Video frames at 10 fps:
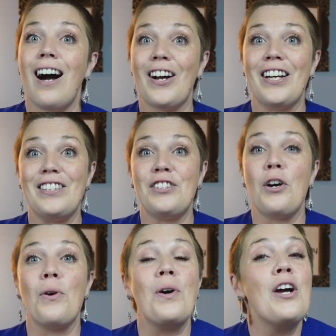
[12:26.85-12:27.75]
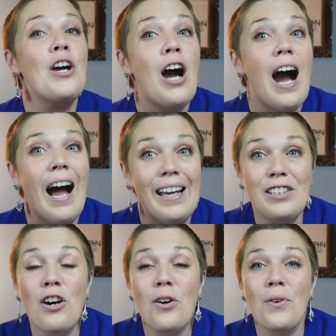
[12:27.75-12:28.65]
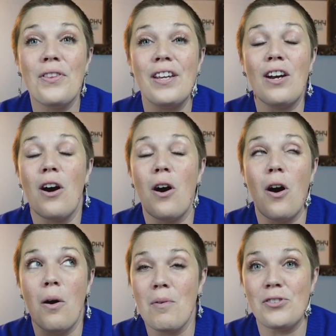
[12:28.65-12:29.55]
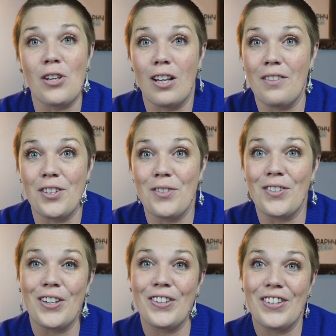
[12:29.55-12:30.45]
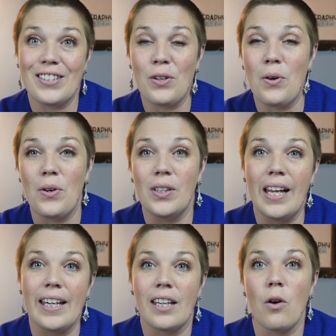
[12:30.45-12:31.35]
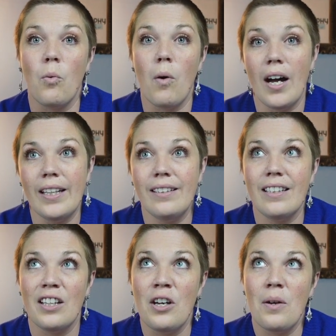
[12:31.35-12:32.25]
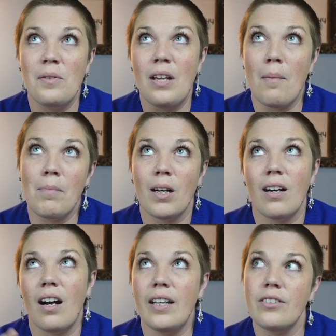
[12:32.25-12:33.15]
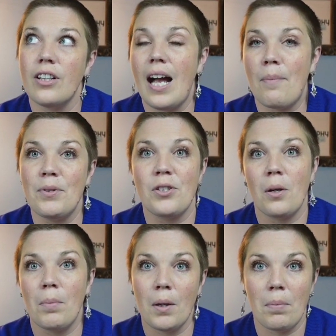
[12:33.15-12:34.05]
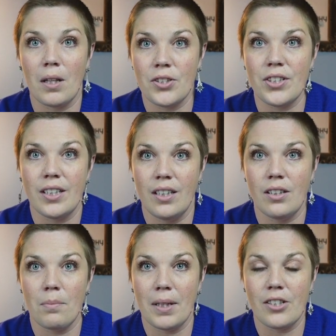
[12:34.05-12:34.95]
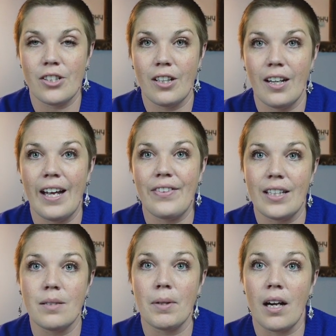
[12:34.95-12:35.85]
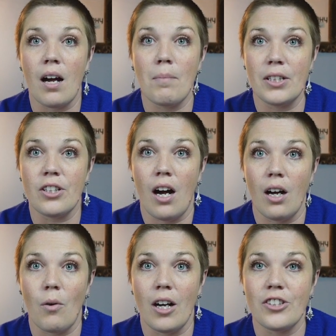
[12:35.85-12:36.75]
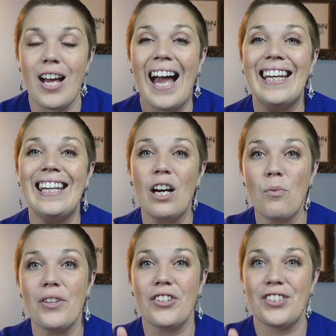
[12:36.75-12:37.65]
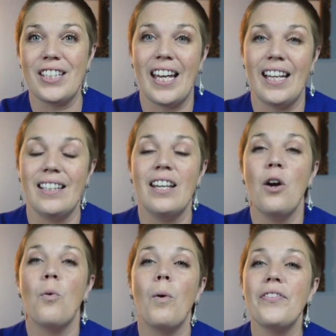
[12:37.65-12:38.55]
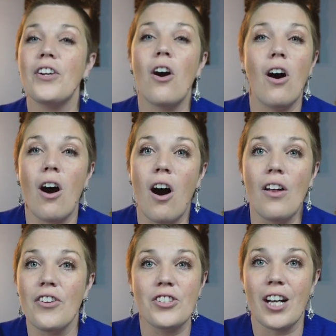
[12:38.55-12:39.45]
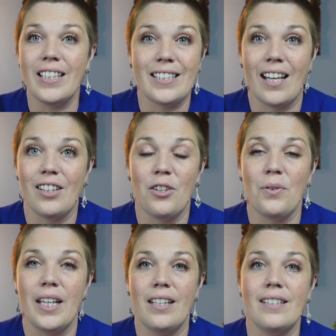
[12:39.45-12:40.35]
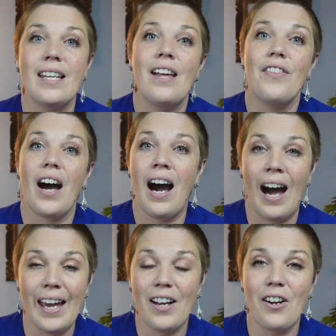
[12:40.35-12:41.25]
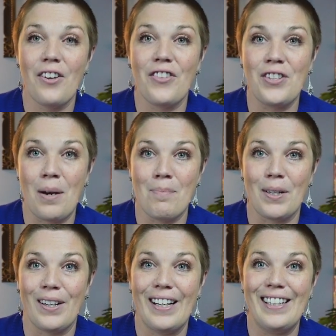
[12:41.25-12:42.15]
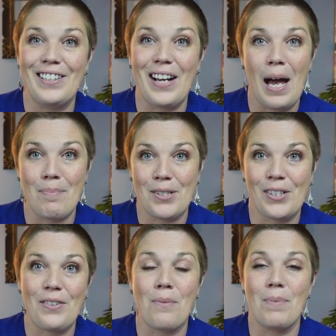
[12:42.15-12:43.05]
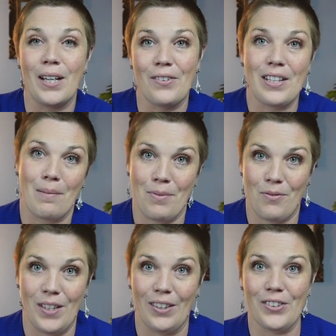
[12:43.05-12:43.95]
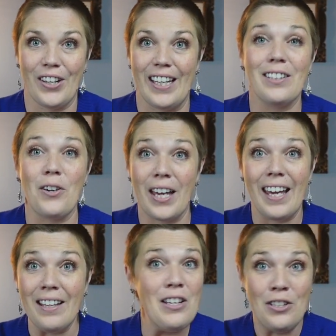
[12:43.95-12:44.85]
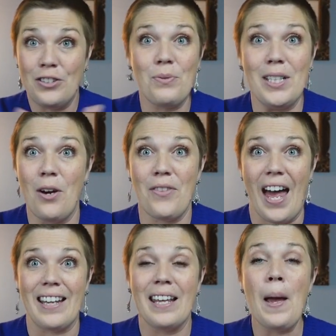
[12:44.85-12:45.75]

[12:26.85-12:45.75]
all right, so I know that almost all of you have heard this whole like one number in your aperture per person in your picture, and that's a bunch of hogwash. I get what they're saying. What they're all they're trying to tell you is the higher the number in your aperture, the bigger the depth of field. Great, okay? So we know that